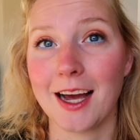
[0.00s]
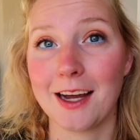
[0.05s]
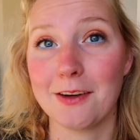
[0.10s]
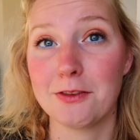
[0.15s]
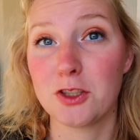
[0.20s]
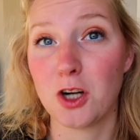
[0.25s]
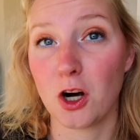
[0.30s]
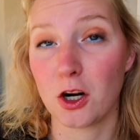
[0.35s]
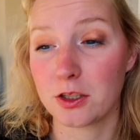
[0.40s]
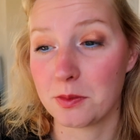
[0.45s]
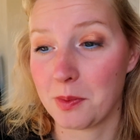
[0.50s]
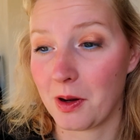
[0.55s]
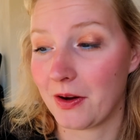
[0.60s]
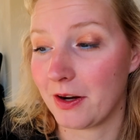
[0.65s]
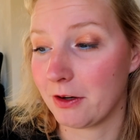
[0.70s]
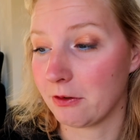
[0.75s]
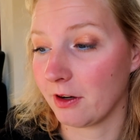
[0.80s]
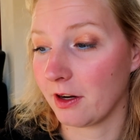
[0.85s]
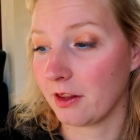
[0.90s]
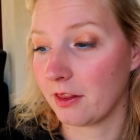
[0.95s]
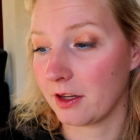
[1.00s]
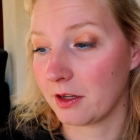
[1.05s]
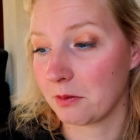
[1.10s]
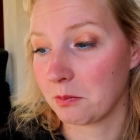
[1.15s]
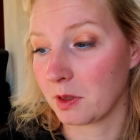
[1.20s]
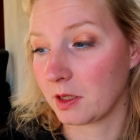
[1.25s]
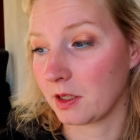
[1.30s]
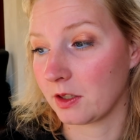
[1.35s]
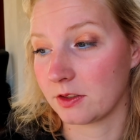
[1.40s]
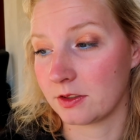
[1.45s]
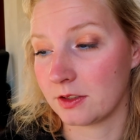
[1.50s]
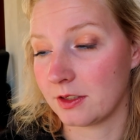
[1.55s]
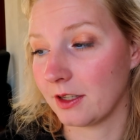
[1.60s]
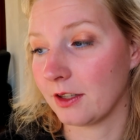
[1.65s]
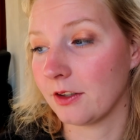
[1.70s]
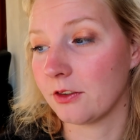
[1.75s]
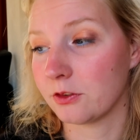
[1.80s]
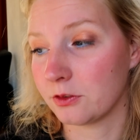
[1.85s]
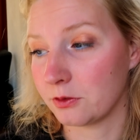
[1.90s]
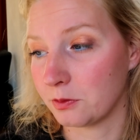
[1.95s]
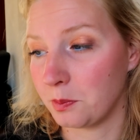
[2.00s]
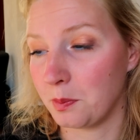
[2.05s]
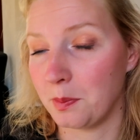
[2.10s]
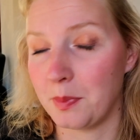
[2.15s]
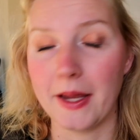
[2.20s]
I've talked about everything because there's